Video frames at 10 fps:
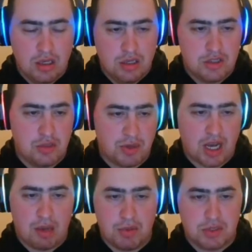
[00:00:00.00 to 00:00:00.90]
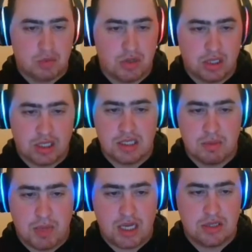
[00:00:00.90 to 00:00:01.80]
Super combos, we're looking at
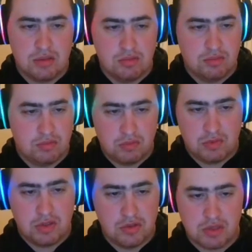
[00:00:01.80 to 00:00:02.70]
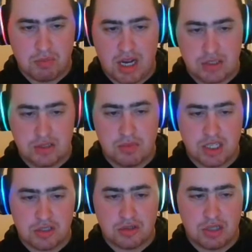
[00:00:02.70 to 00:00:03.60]
Zamasu. You use Zamasu
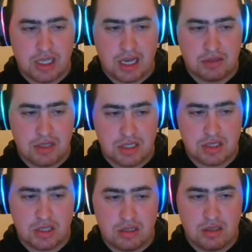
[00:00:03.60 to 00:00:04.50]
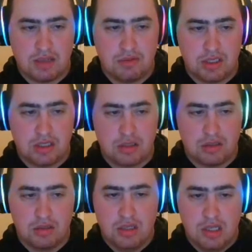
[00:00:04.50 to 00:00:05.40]
because you're going to get out this lovely
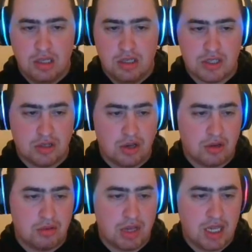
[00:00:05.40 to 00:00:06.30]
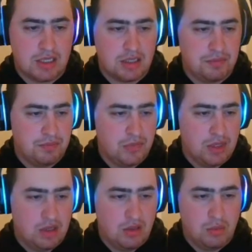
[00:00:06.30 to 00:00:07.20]
little Son Goku hit,
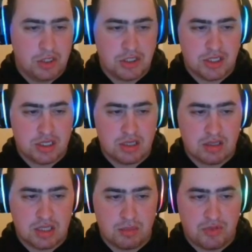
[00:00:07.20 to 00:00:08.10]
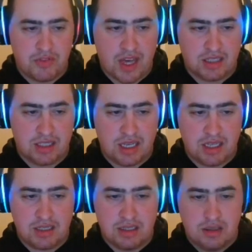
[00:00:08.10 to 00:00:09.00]
which is the simple fact
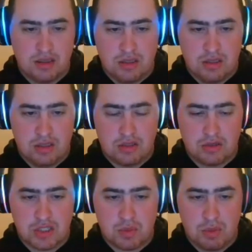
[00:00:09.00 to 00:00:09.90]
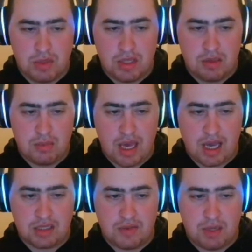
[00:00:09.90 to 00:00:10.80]
that you're going to swing with him,
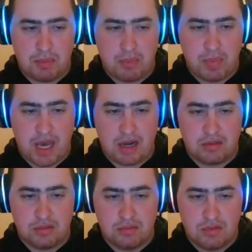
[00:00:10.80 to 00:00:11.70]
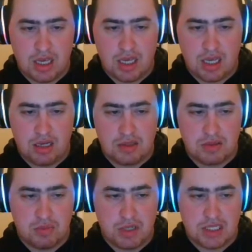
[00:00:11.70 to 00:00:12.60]
activate battle, and
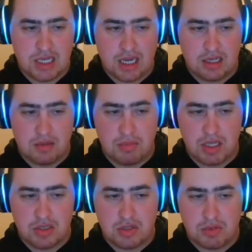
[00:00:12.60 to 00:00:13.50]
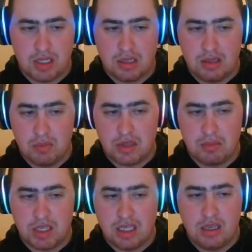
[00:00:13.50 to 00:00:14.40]
restand him and swing with him
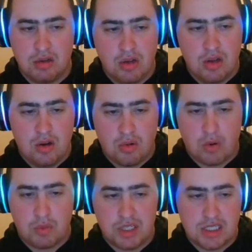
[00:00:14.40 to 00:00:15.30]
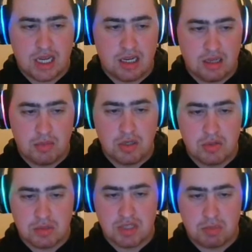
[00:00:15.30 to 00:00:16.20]
again, or restand him and
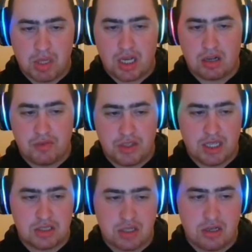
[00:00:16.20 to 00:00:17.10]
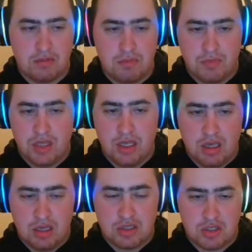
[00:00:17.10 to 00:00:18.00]
use him as a blocker for the next turn.
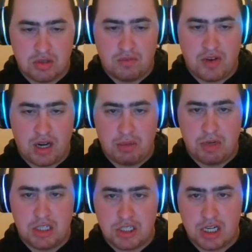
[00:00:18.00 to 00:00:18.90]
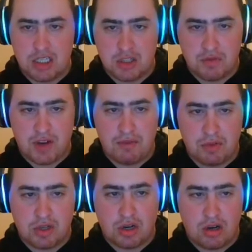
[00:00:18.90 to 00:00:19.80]
So very much a
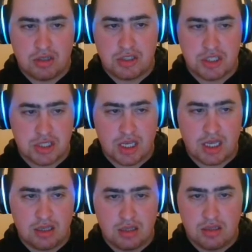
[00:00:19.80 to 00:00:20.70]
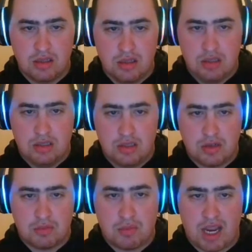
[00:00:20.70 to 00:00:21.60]
survival card, just like
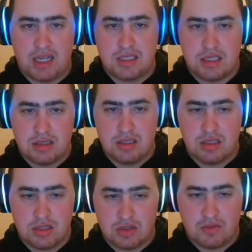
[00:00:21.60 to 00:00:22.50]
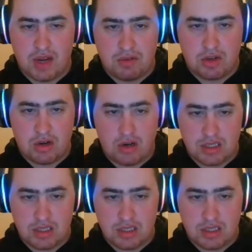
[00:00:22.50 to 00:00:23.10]
your Raditz is a survival card.